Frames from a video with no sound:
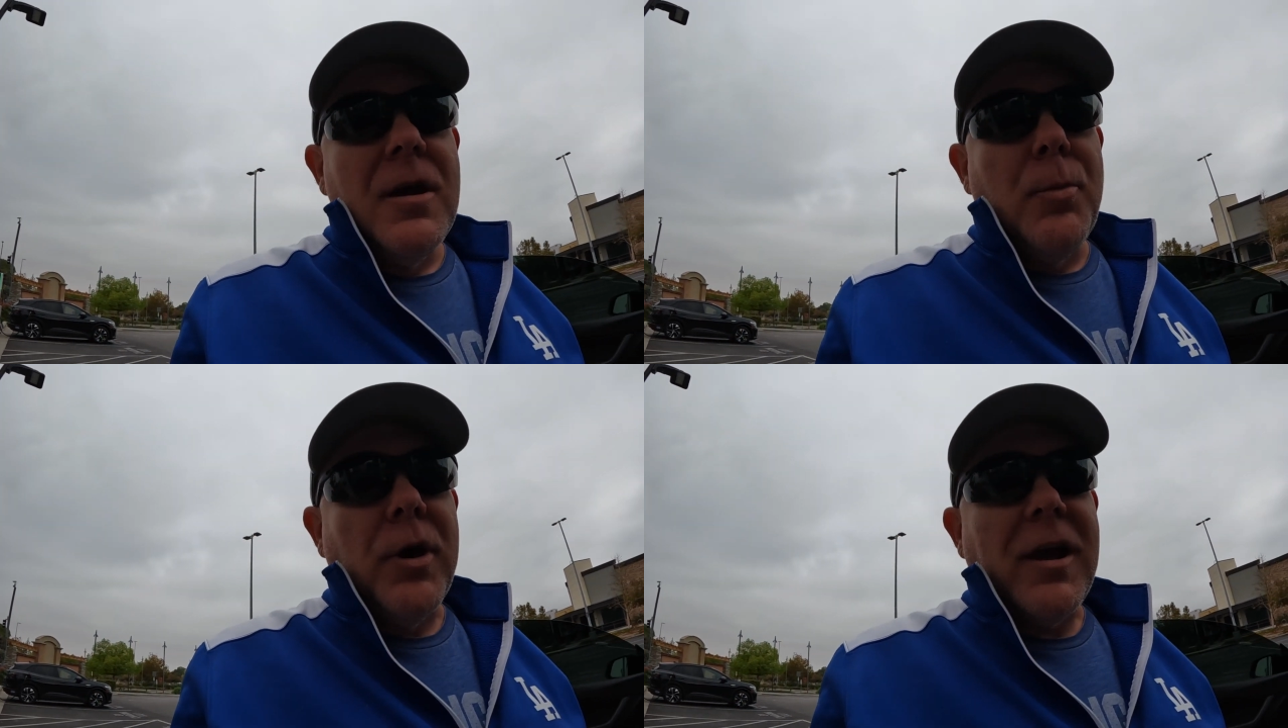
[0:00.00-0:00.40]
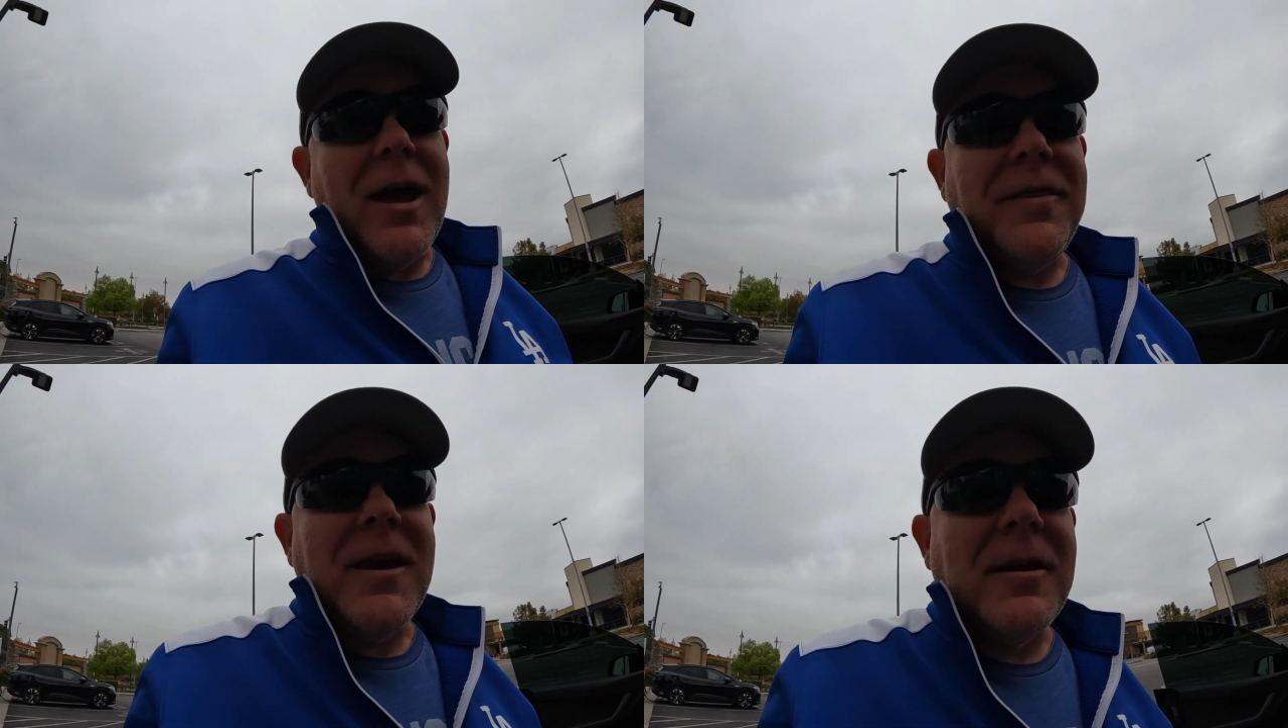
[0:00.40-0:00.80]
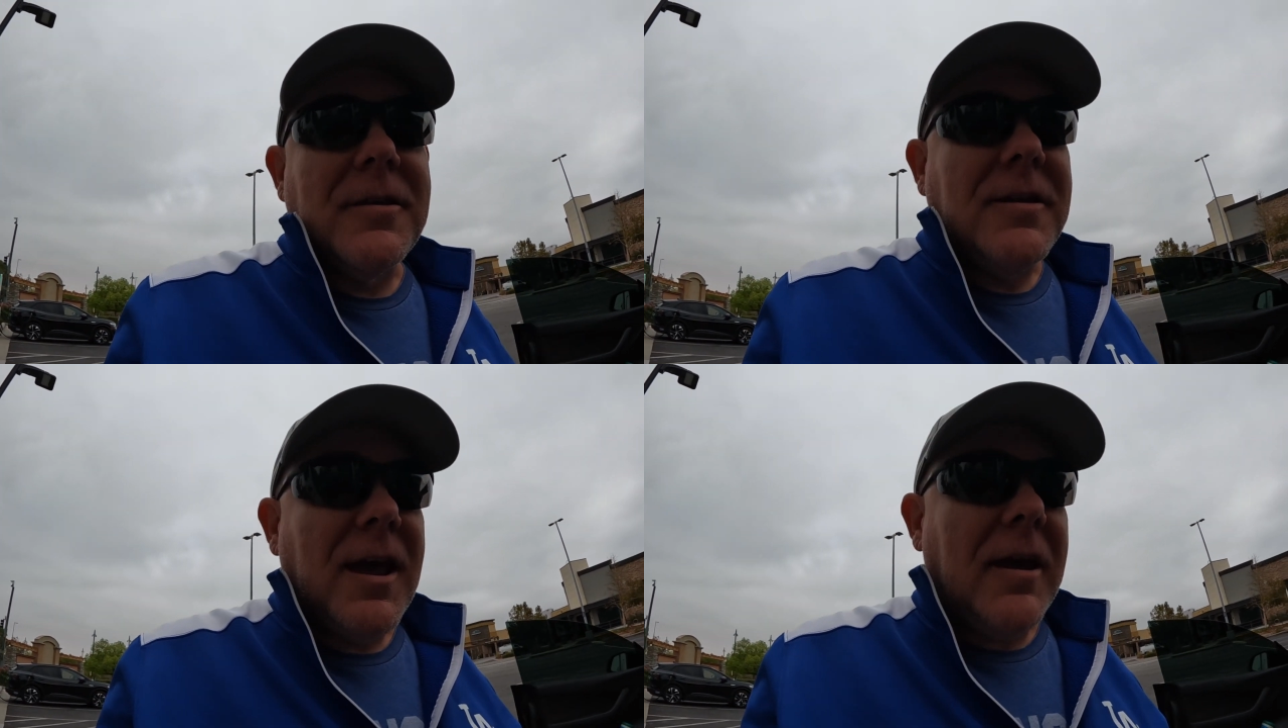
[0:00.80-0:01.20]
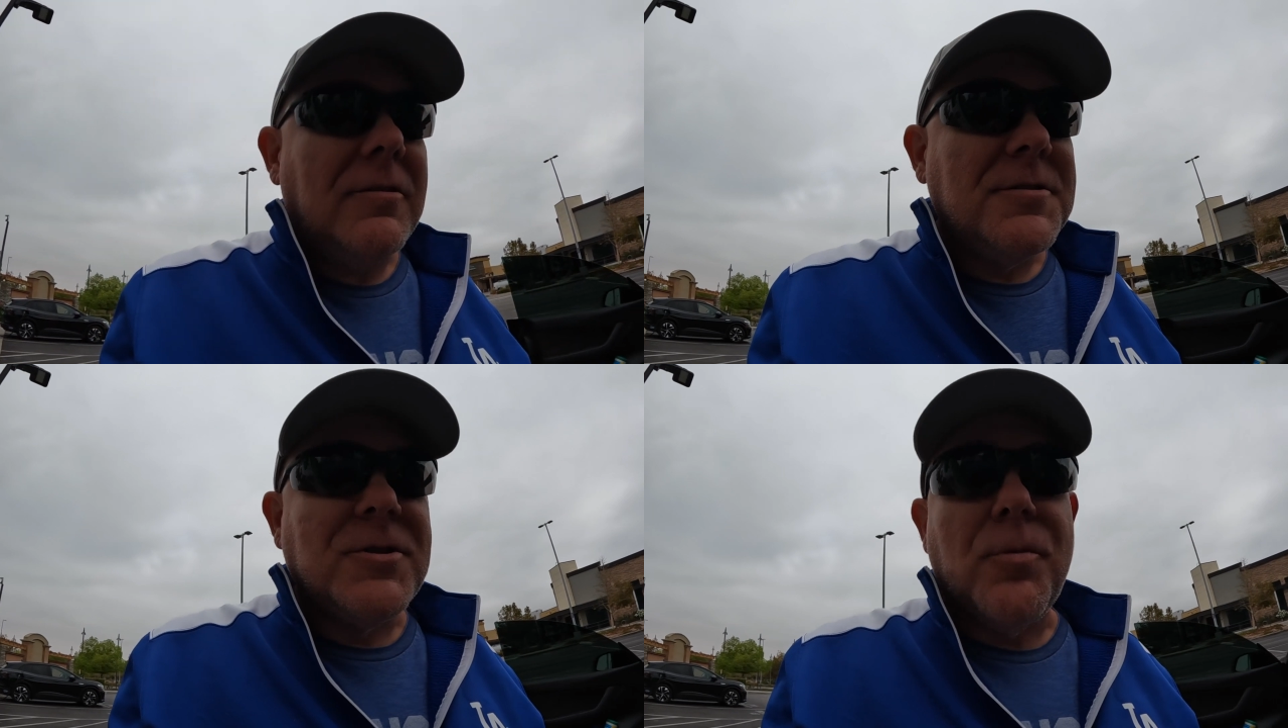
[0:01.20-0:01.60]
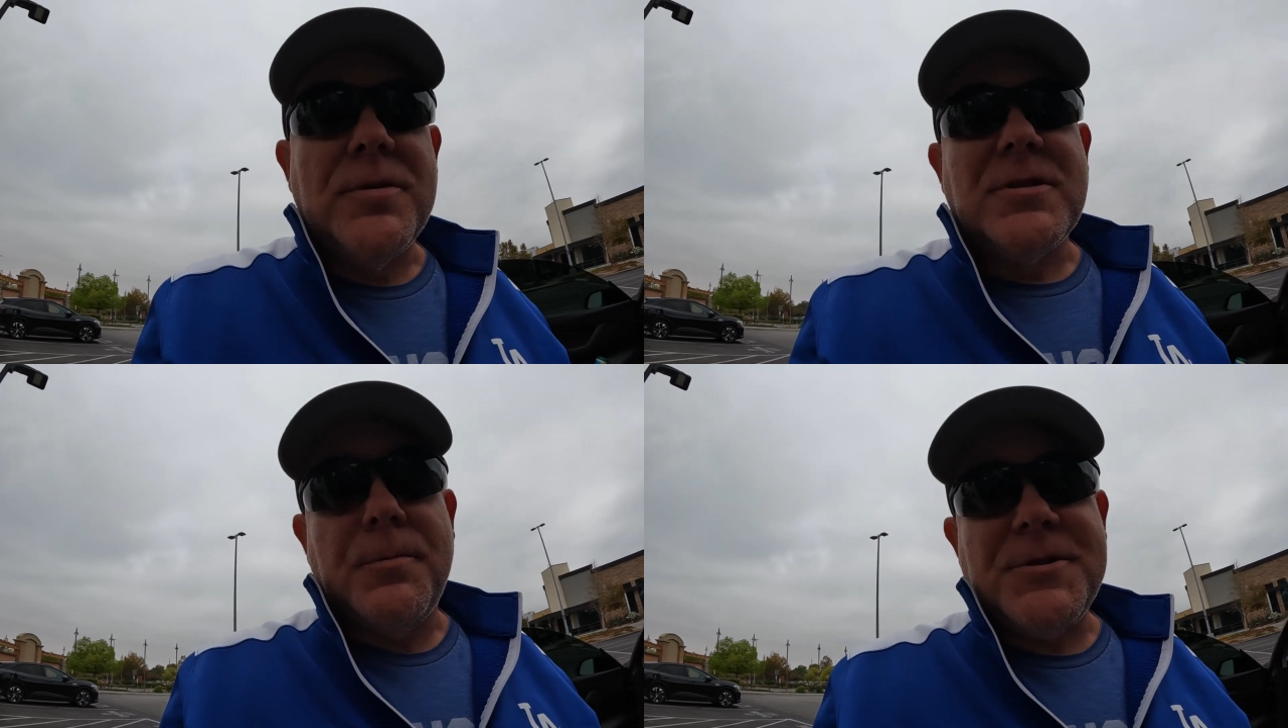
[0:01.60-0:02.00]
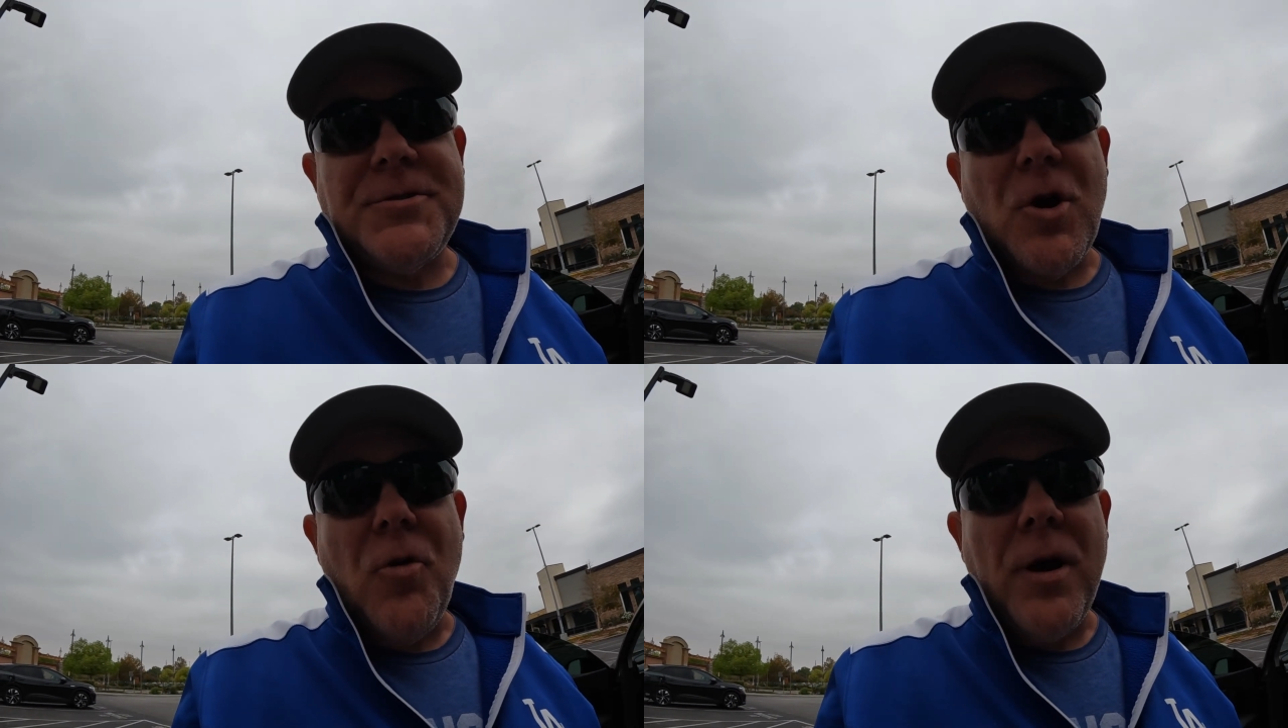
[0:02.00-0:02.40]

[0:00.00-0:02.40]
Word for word: but at the end of the day, this opens up so